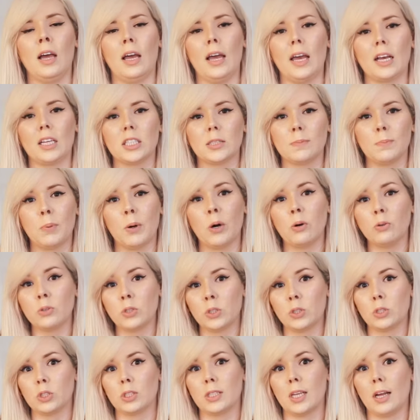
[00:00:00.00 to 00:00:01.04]
Expose
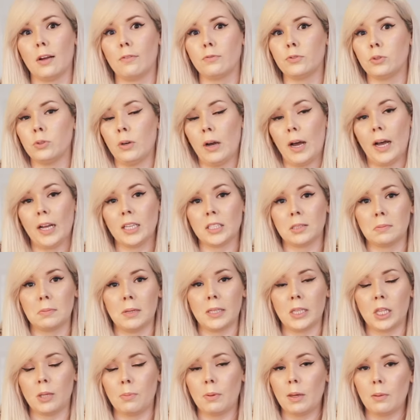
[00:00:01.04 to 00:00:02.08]
yourself to as
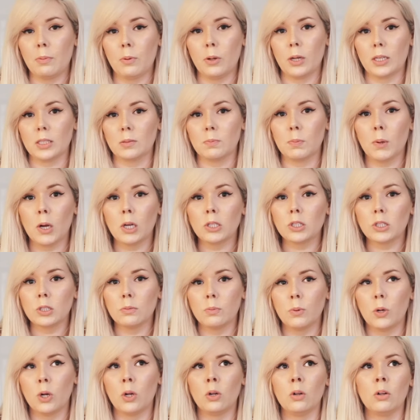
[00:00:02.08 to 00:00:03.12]
many people as
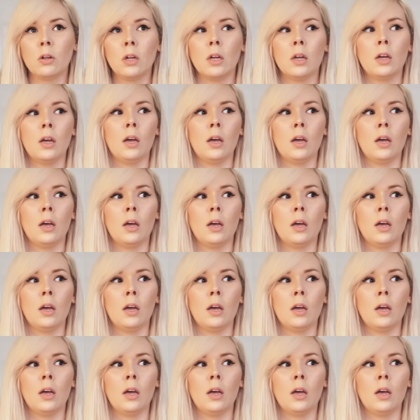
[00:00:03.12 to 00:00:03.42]
possible.